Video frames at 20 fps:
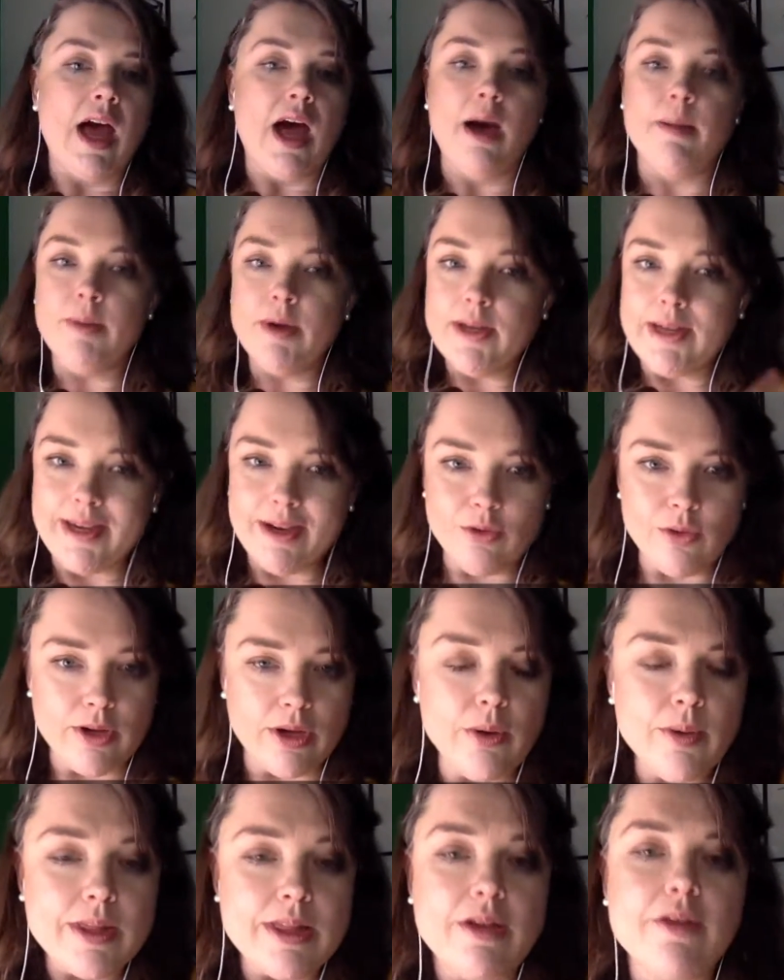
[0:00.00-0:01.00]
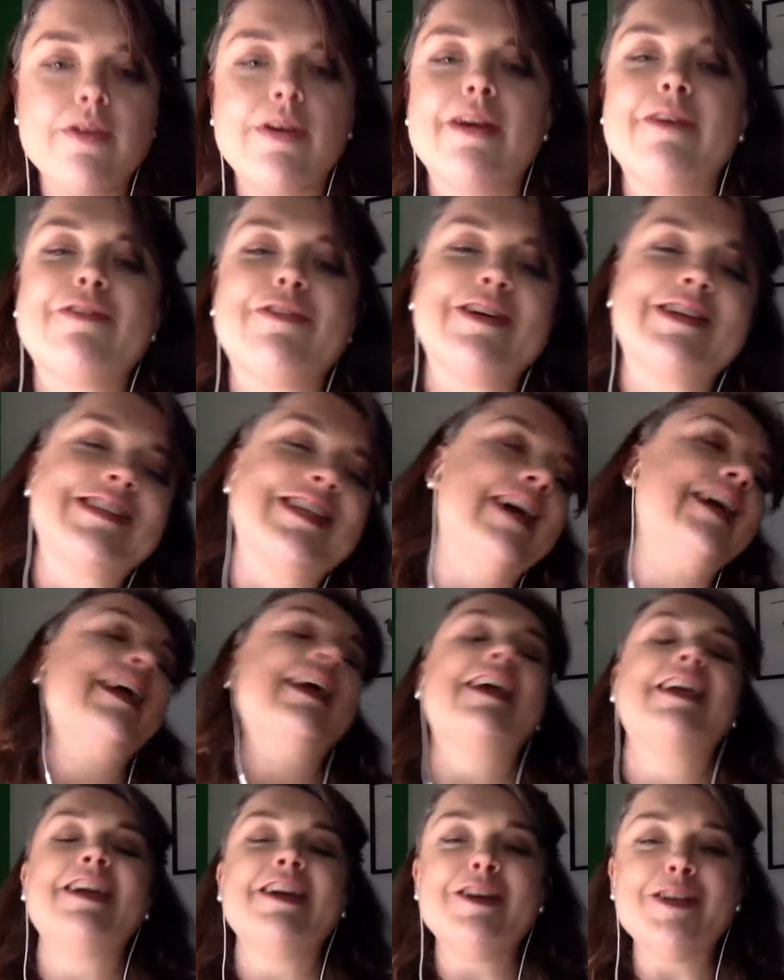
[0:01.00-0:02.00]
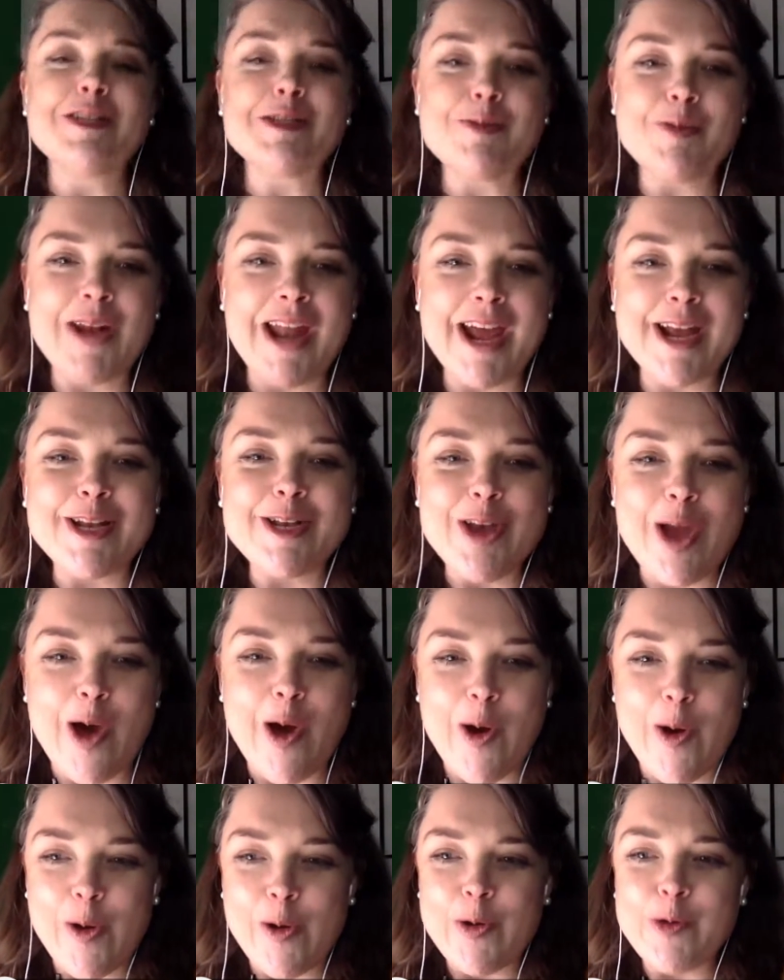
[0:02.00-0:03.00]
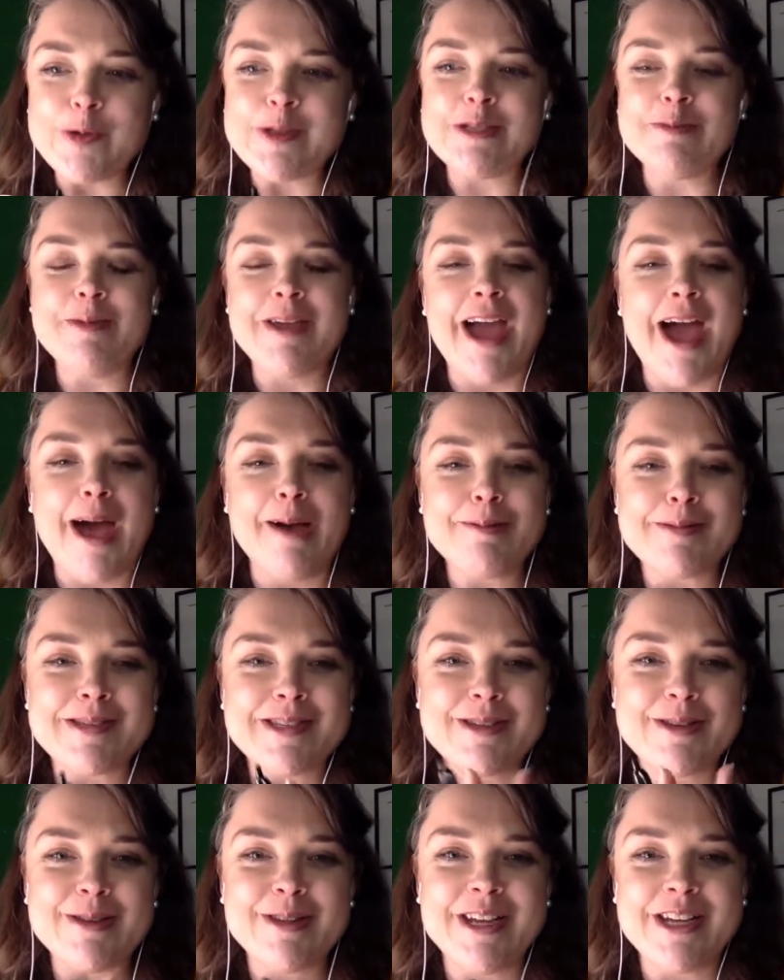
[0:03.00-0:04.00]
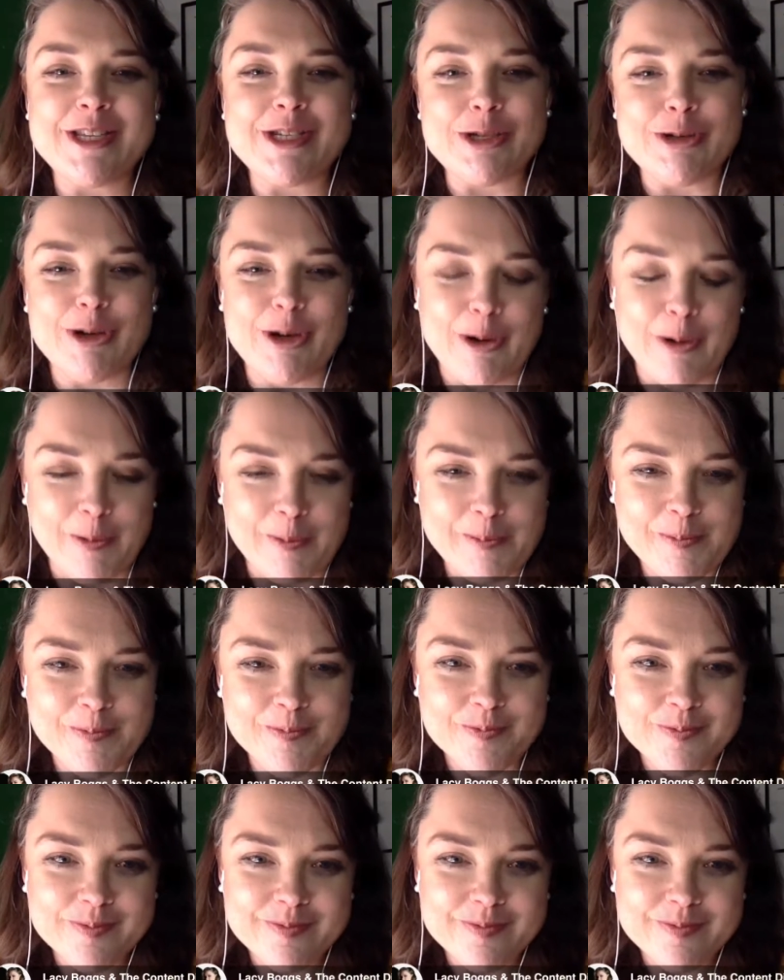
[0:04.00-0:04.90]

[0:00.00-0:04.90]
I'm going to get real with you here for a second. Here's what I know to be absolutely true.